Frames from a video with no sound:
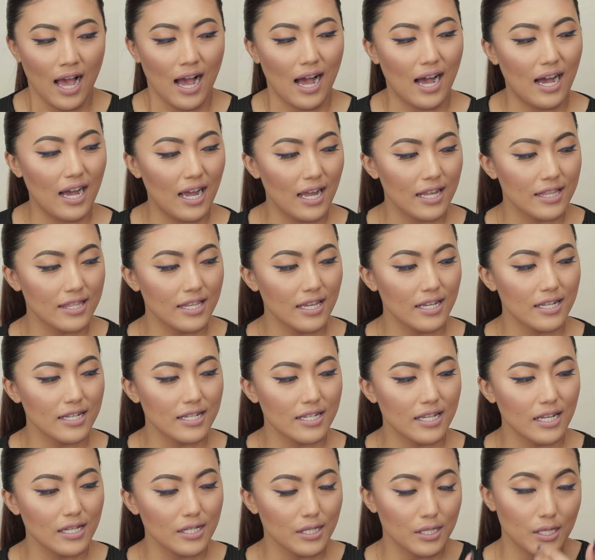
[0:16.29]
I
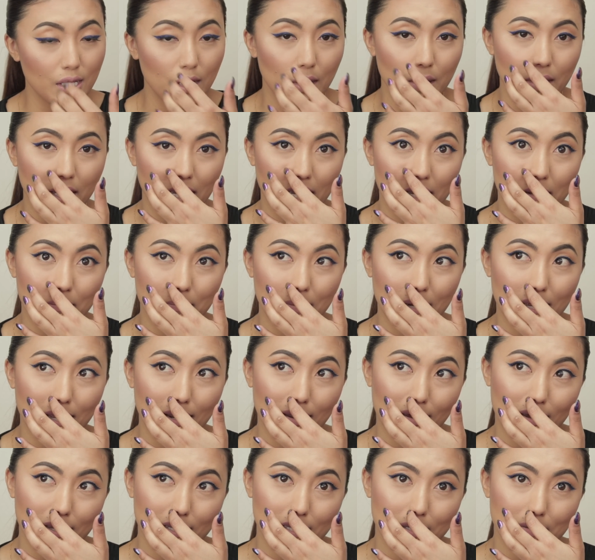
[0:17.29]
did this look in
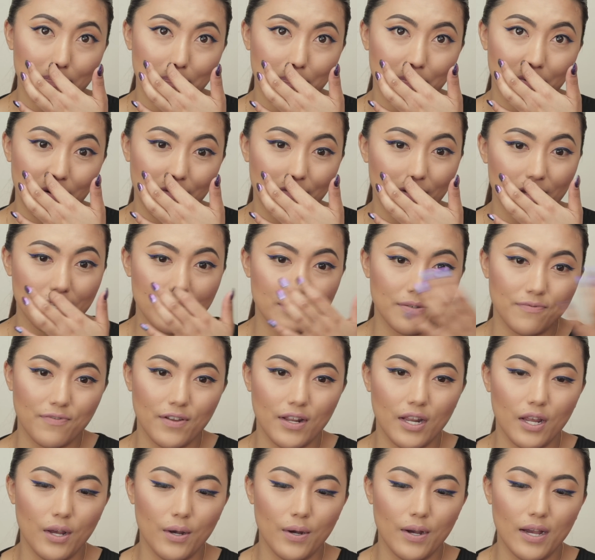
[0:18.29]
my previous
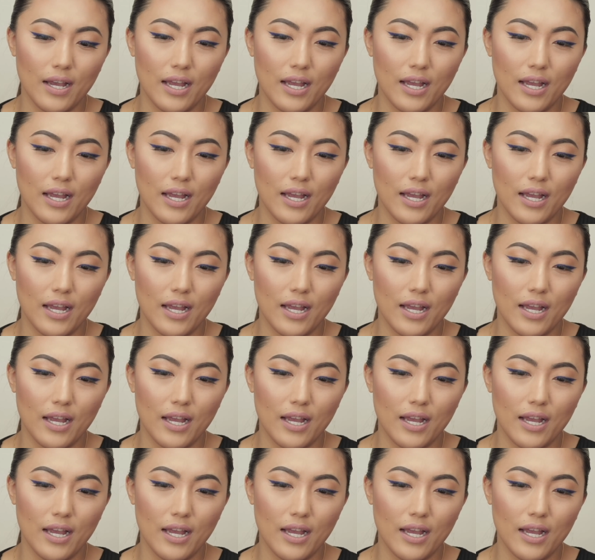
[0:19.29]
video